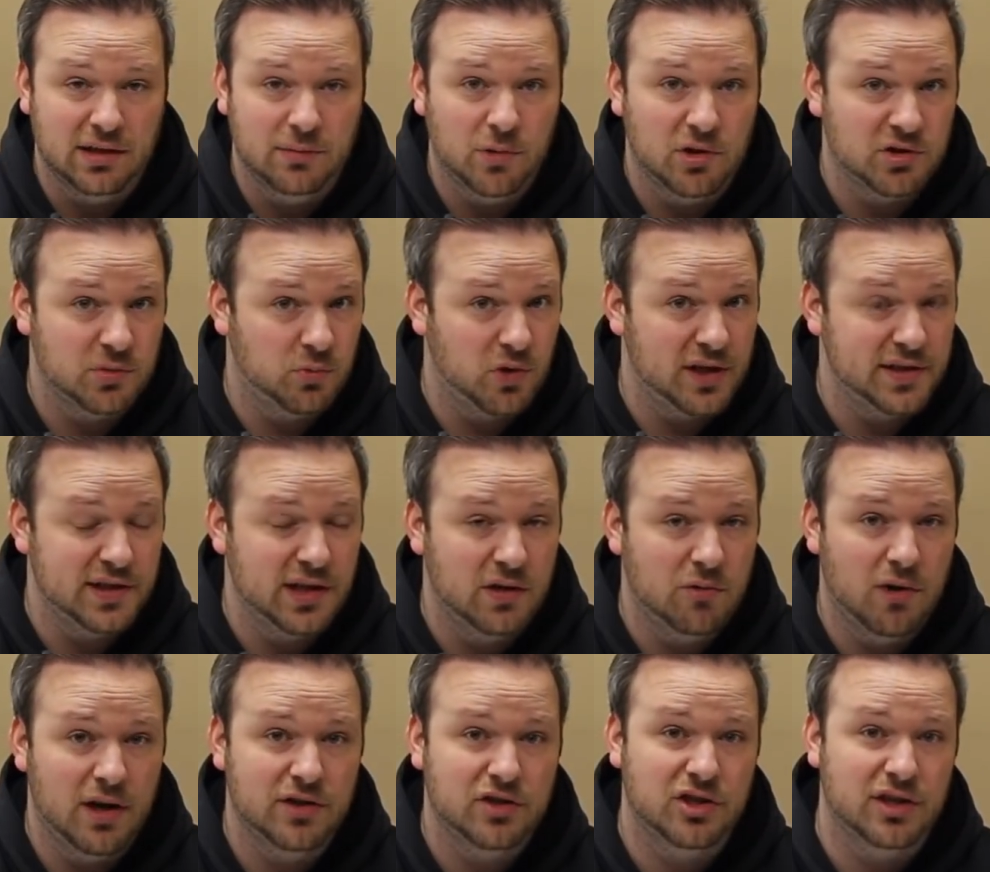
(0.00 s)
The most pressing
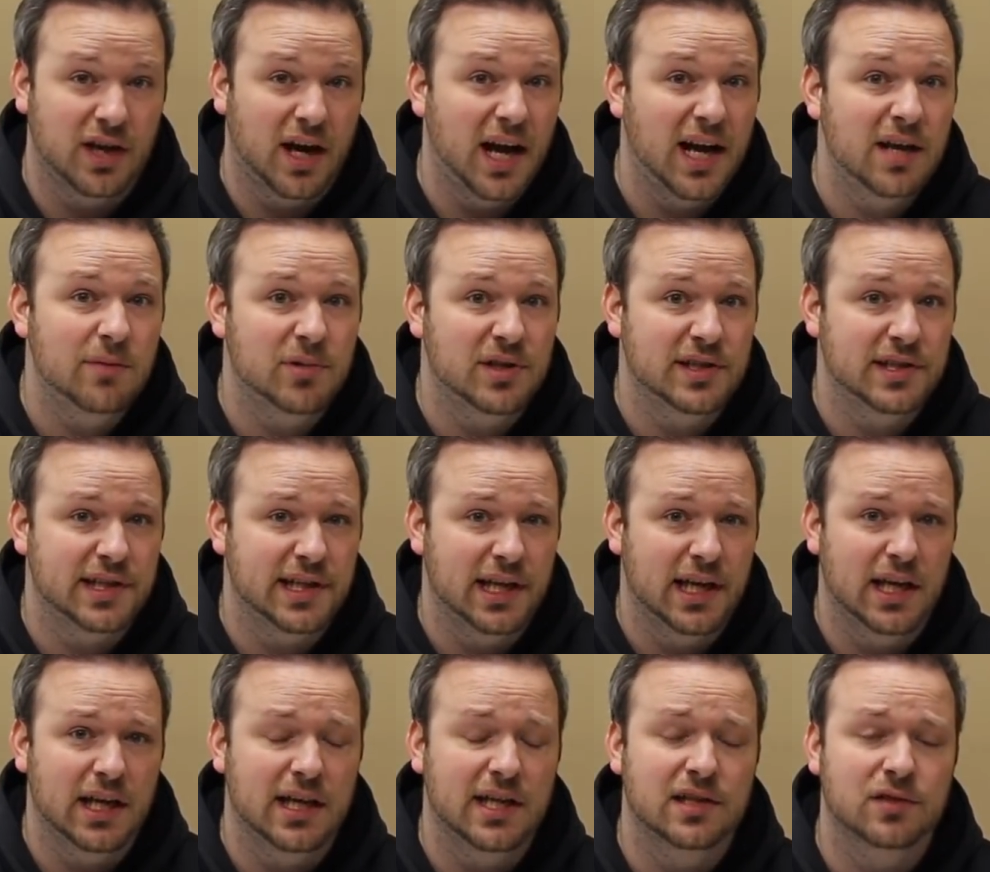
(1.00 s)
question I have been
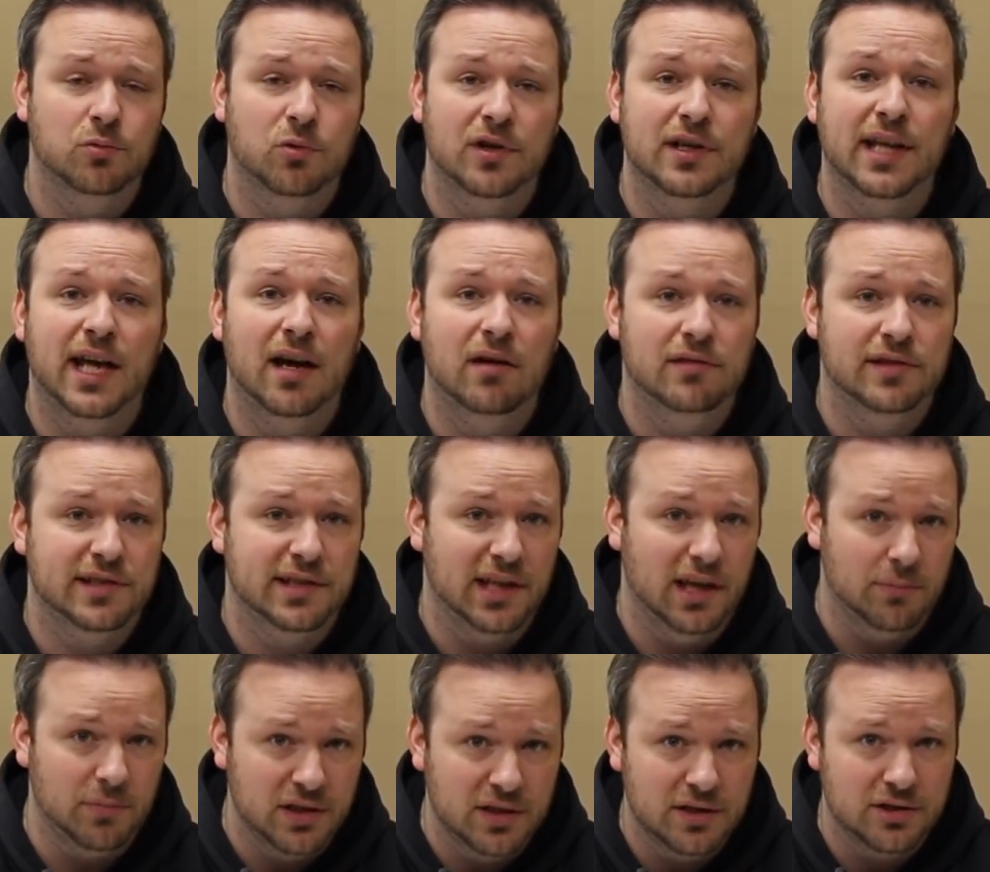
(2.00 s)
seeing is, where the hell is
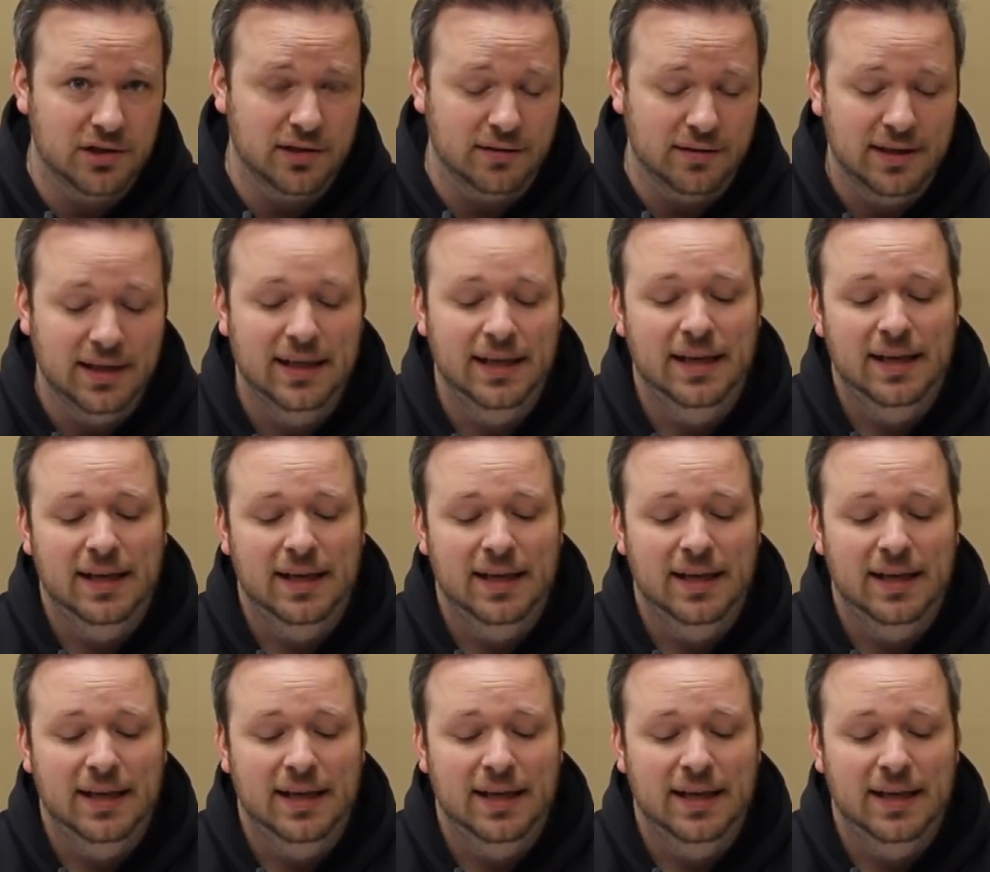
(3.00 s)
the ammunition?